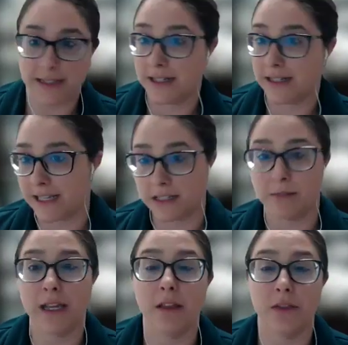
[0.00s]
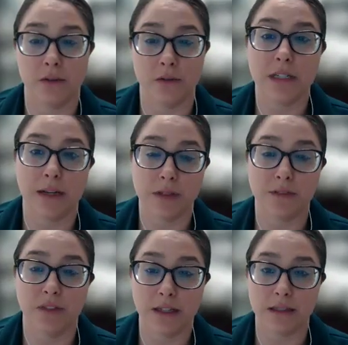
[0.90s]
assessment and those types
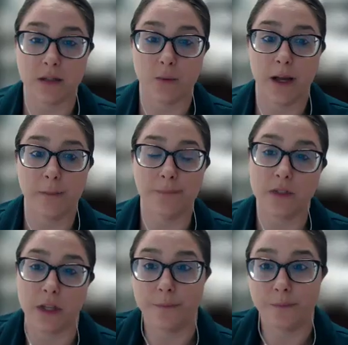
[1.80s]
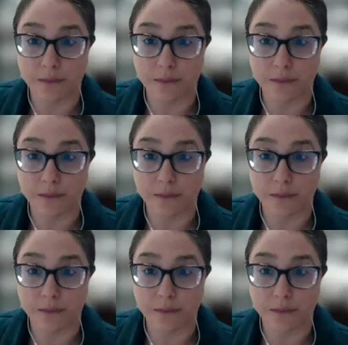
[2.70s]
of things as well. So,